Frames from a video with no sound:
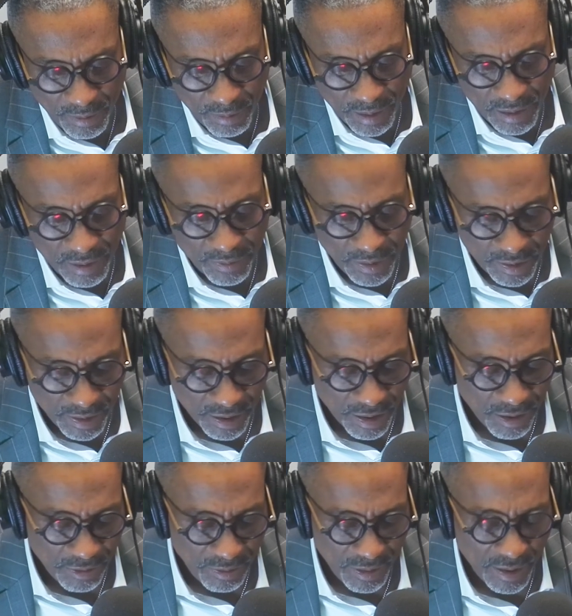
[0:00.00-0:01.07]
we're living in a
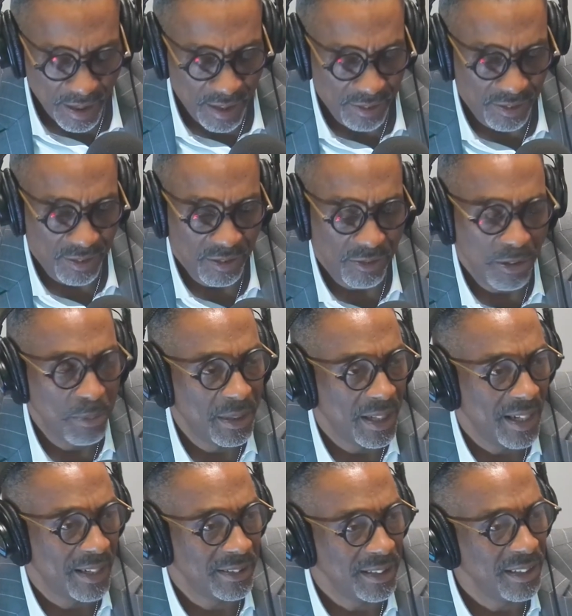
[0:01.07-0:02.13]
country that has just
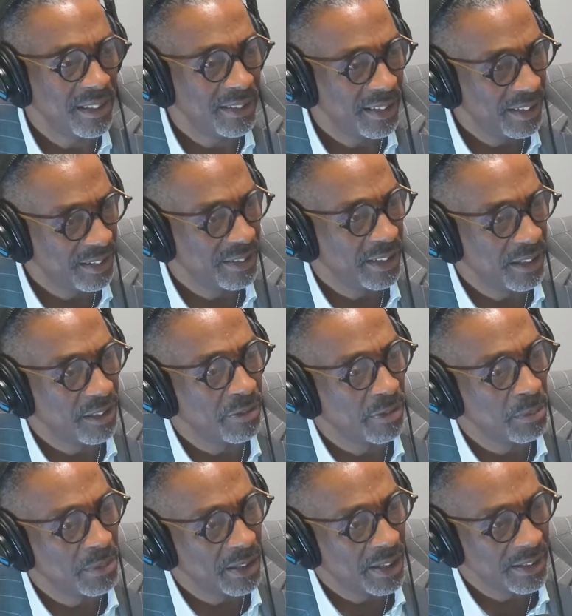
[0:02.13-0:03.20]
criminalized anything that they can
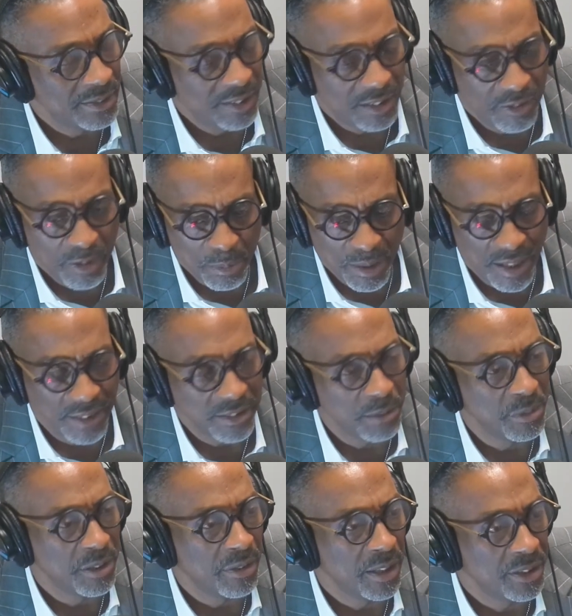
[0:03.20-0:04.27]
criminalize. They criminalize
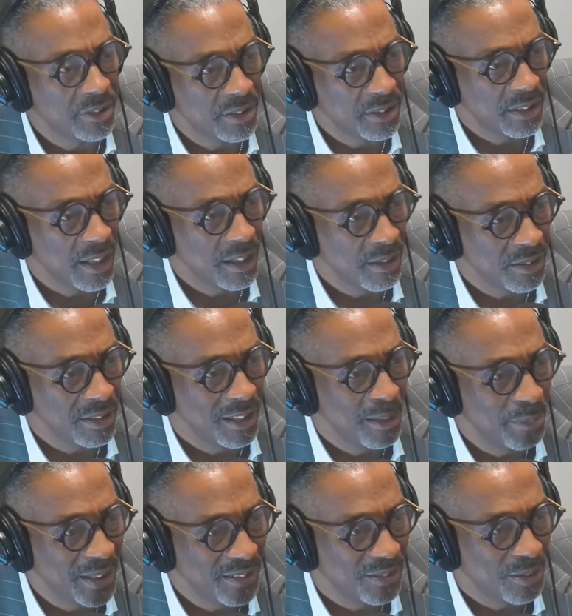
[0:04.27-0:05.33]
immigration now. You know what I
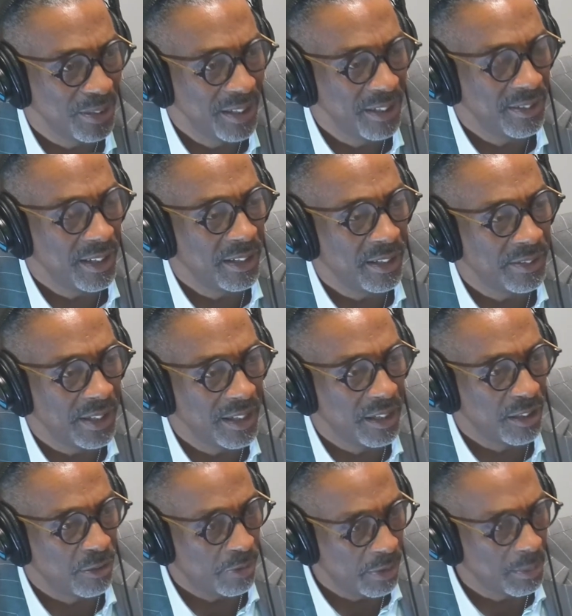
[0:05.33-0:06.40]
mean? So anything yeah. that they
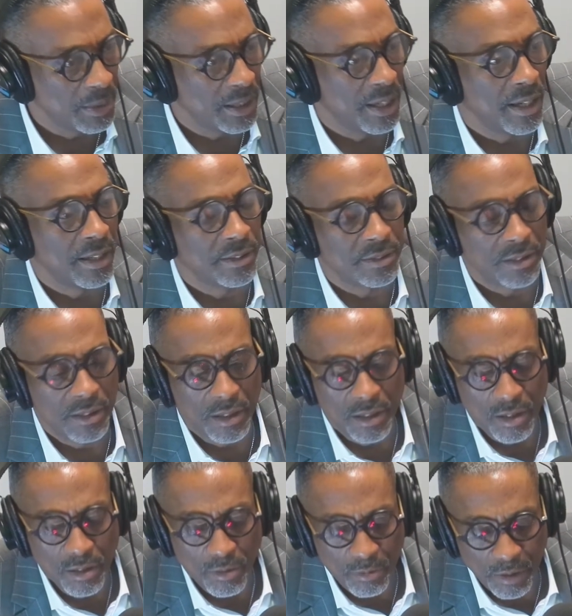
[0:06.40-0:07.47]
can criminalize,
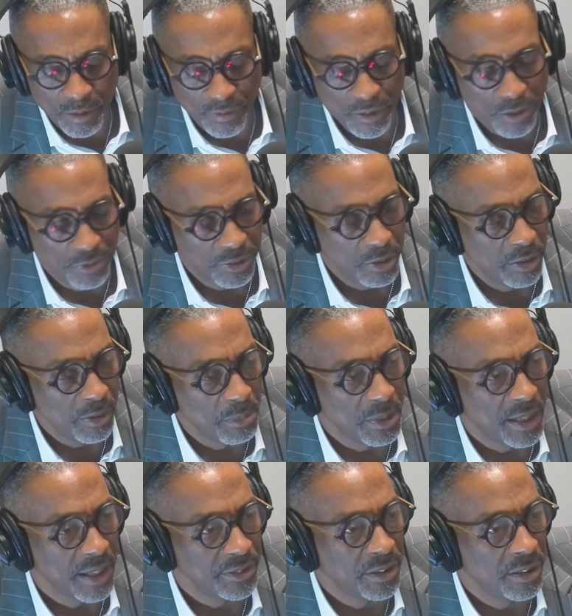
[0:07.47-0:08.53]
we've known to
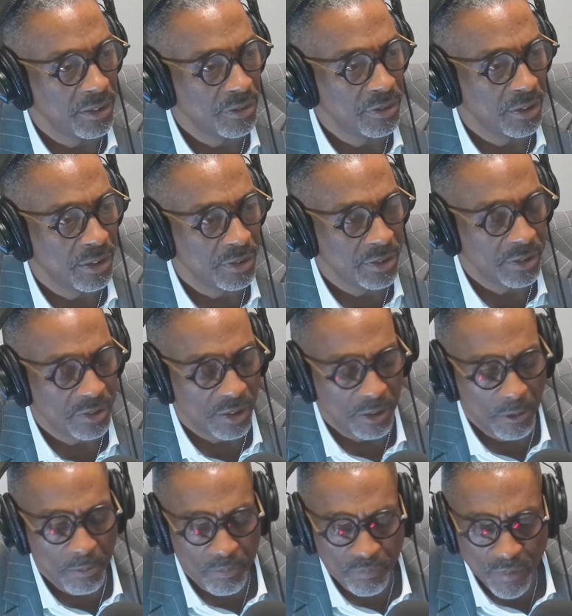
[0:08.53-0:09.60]
criminalize here in New Jersey.
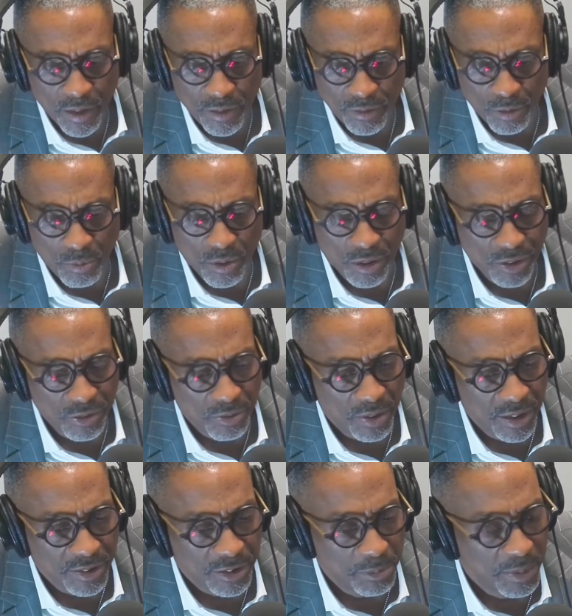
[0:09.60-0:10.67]
So the war on
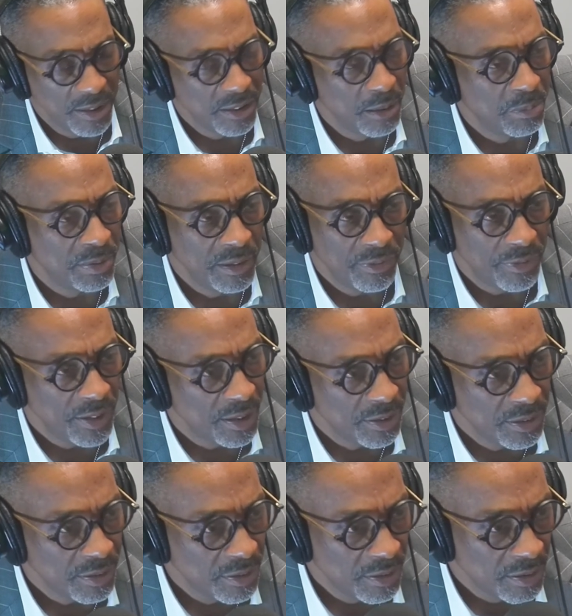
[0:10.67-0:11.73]
drugs has been a complete
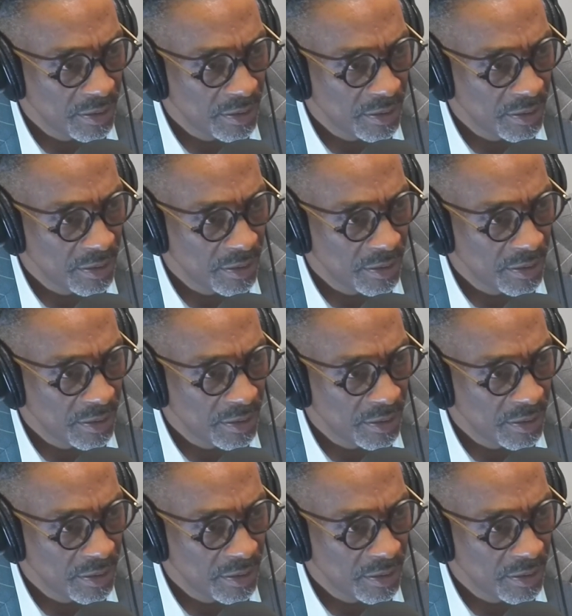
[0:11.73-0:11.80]
failure.